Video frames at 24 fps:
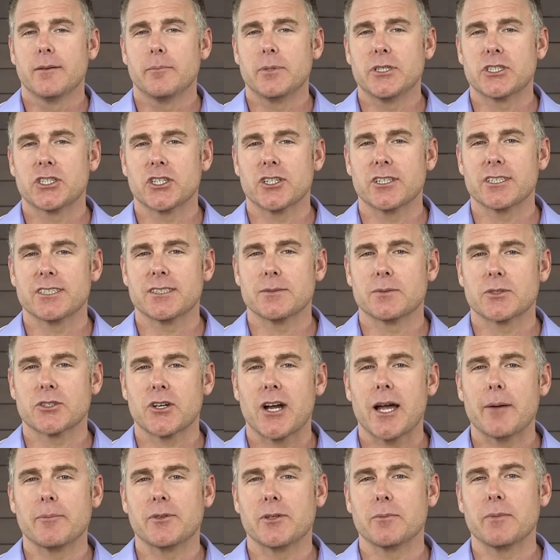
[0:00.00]
Be sure to
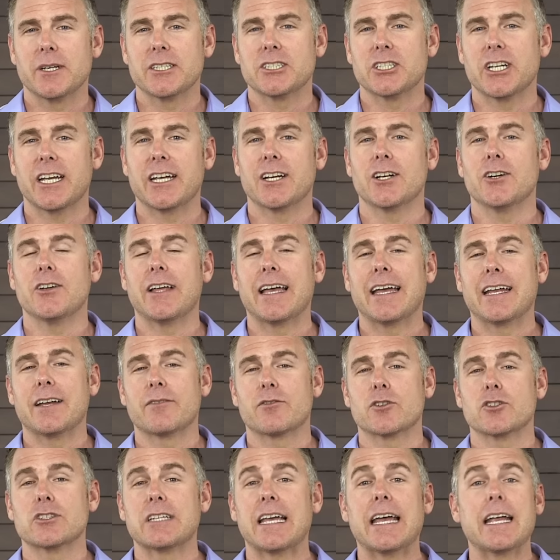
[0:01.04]
subscribe to my channel, and
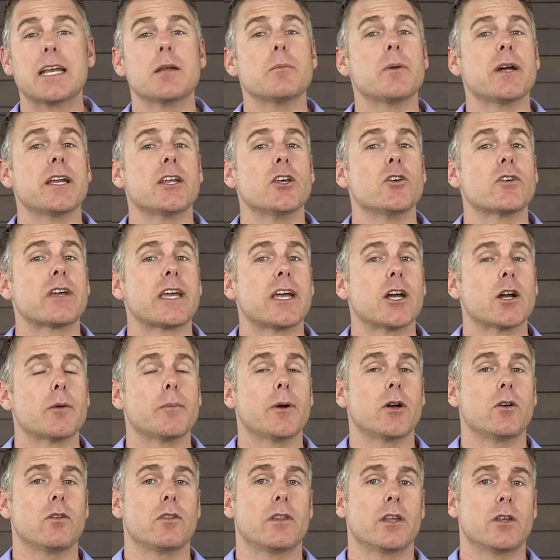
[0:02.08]
if there's anybody you care
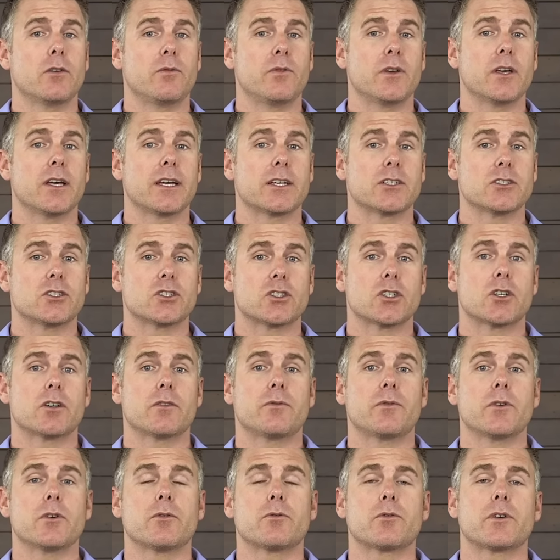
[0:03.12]
about that you feel I could
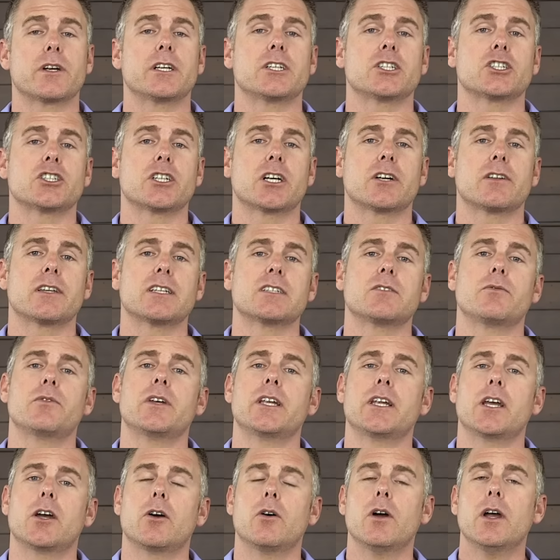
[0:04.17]
serve, feel free to share this
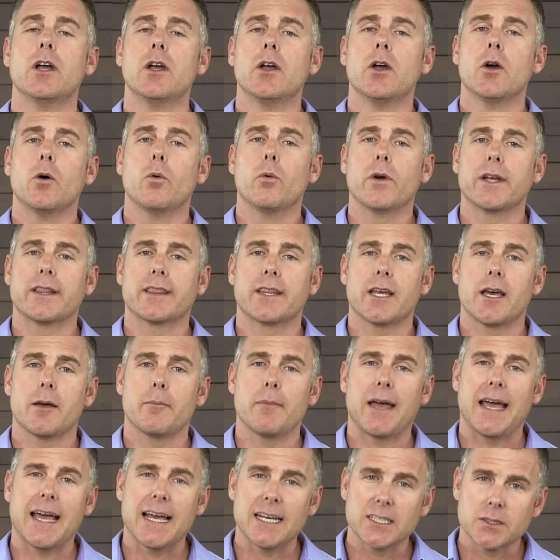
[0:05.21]
video with
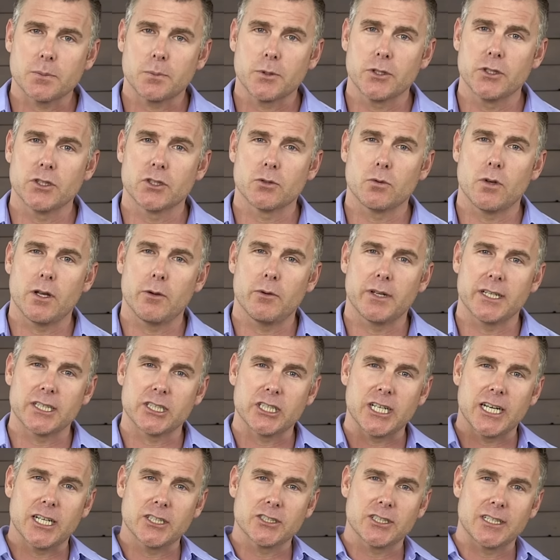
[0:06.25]
them. As per usual, I want to
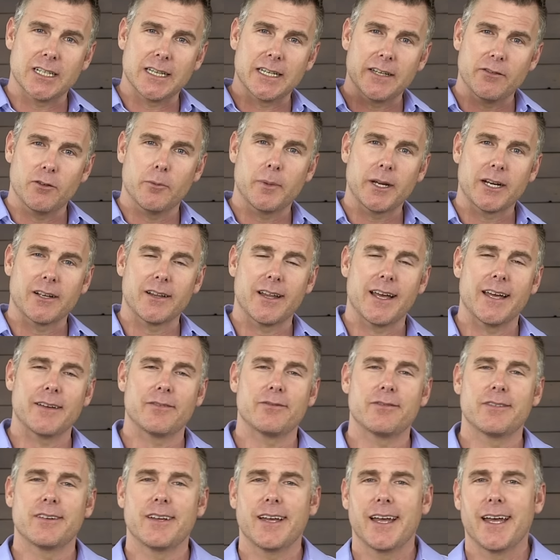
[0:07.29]
challenge you to live a bigger
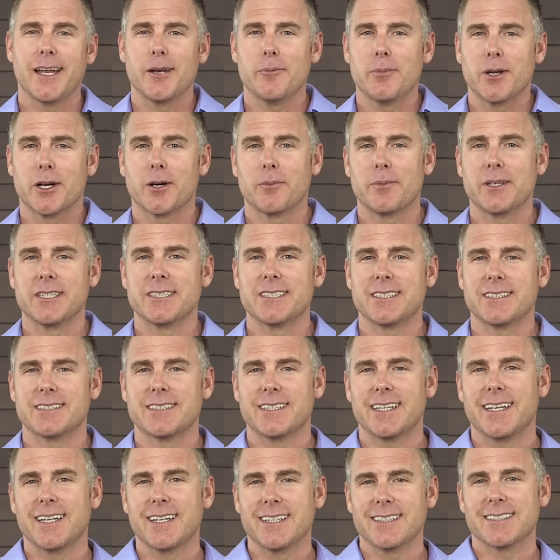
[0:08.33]
life and a bigger
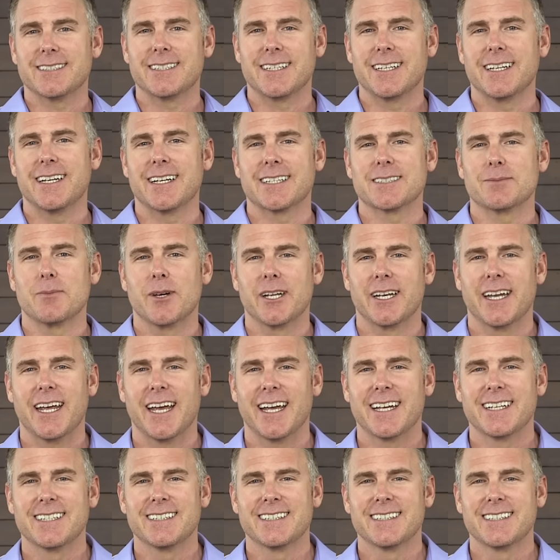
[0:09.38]
business, and I'll see you next
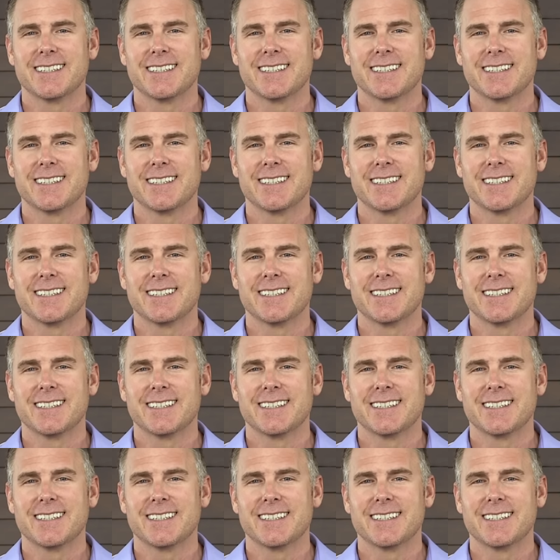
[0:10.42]
Monday.